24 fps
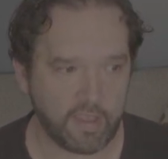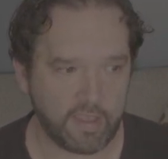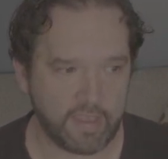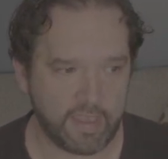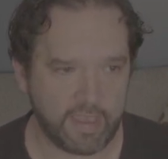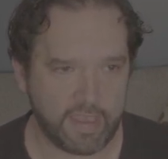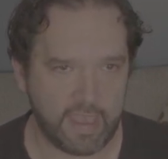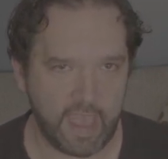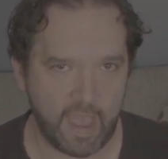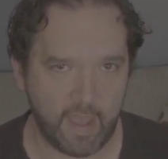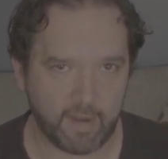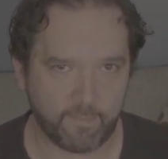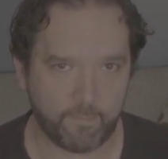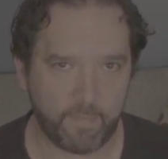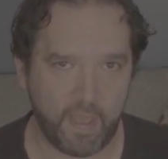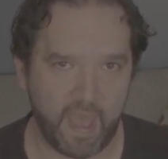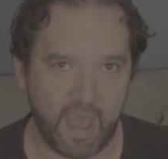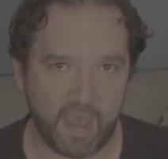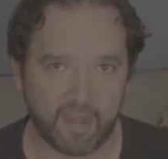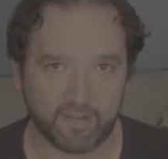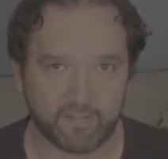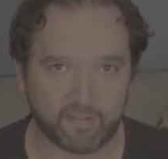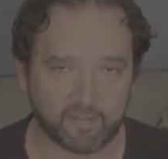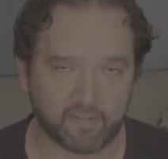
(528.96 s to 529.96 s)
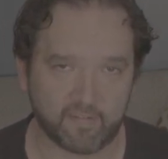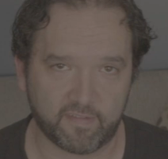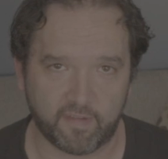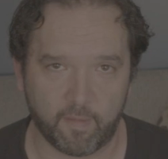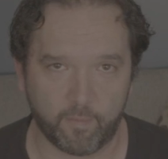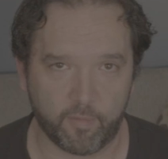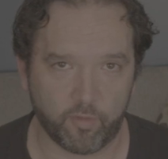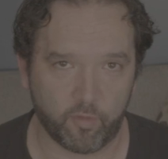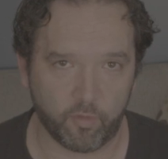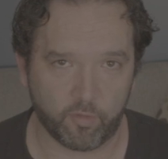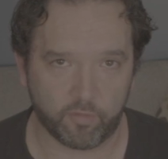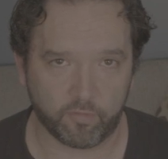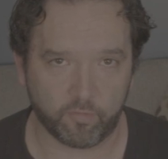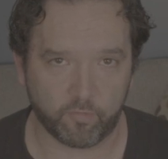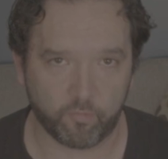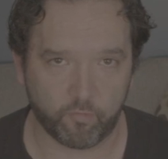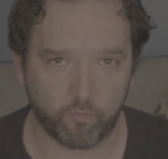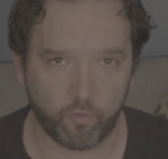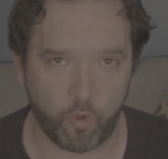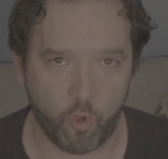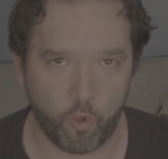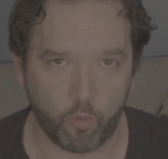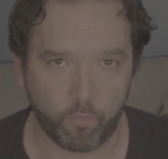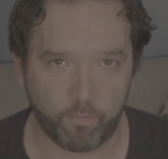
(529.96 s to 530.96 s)
get past some of those
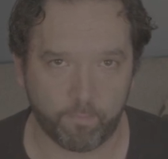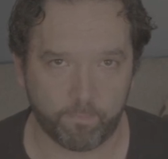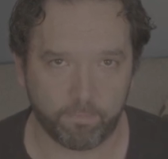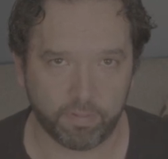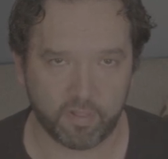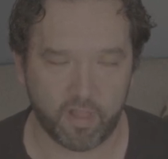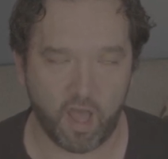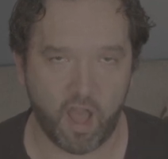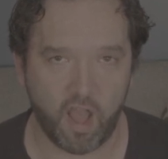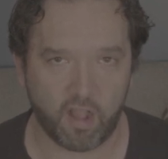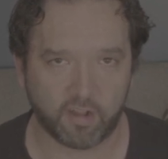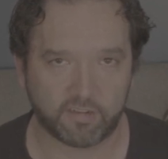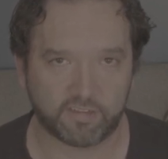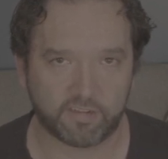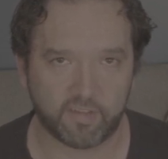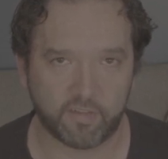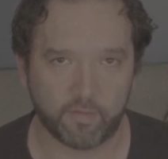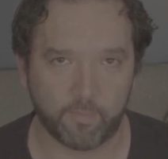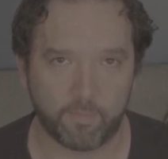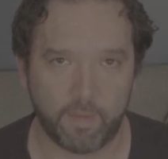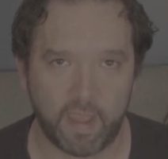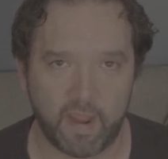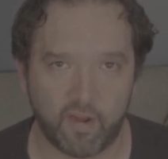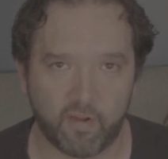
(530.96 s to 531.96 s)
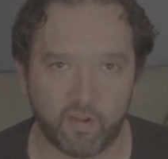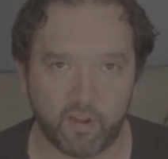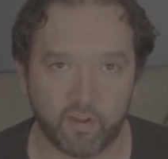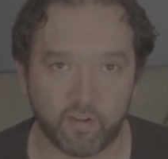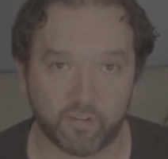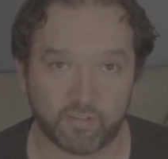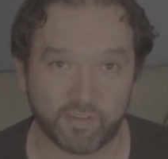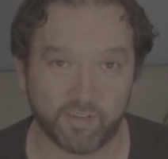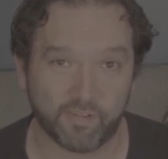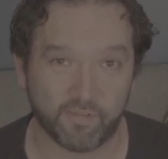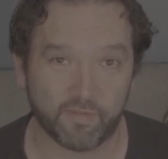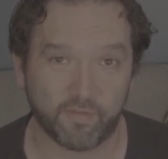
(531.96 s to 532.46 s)
roadblocks and the barriers